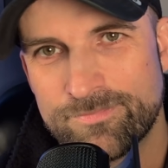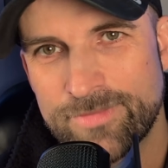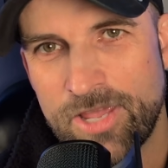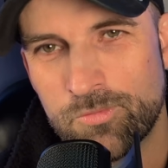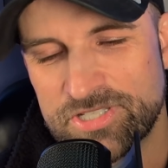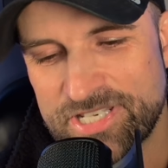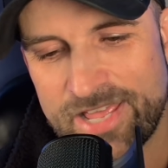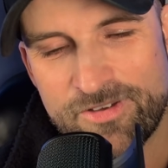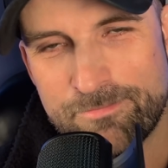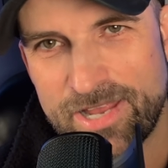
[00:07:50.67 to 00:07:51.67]
It was
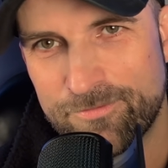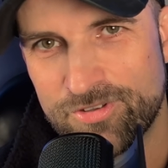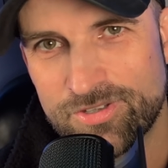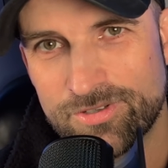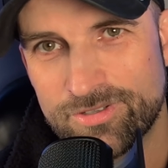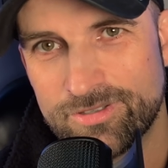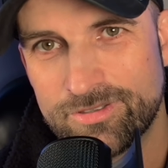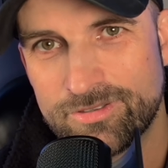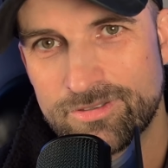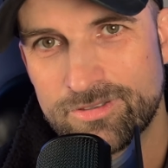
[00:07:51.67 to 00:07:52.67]
never meant for you.
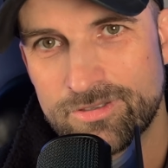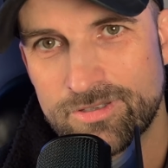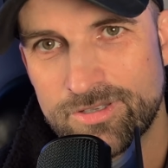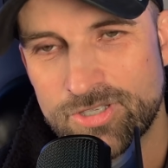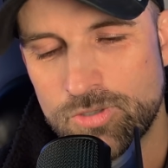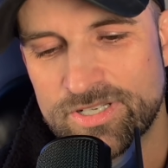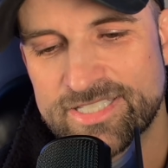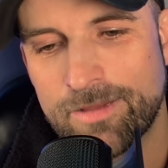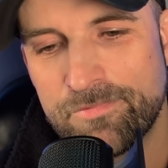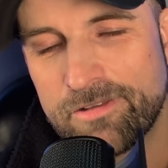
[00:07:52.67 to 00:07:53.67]
You are
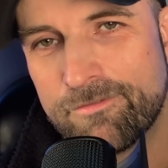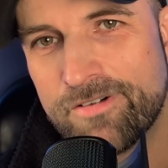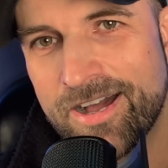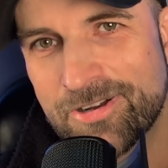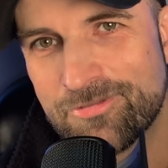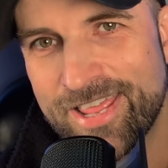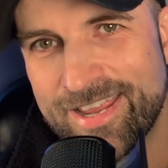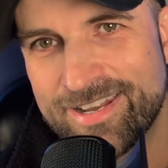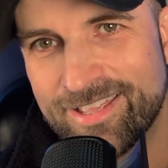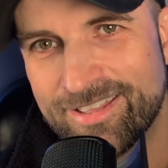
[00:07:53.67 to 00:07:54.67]
something far
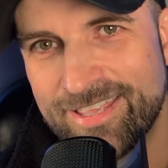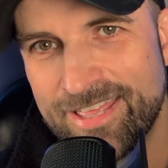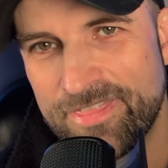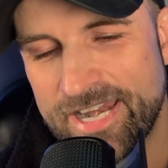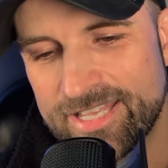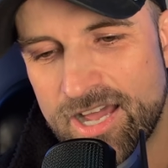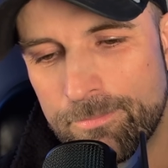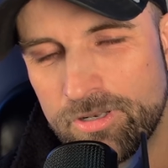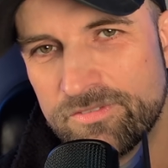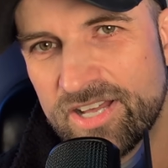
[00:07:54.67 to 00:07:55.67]
grander than a
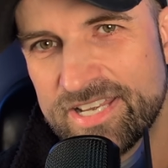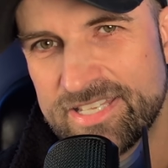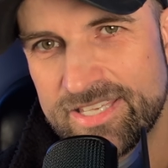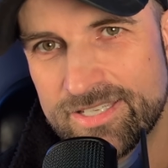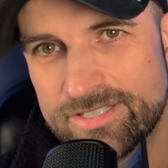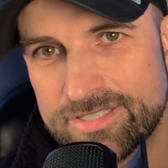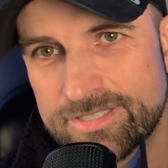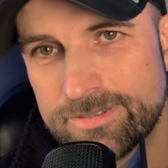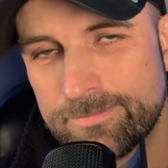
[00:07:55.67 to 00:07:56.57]
couple of ideas.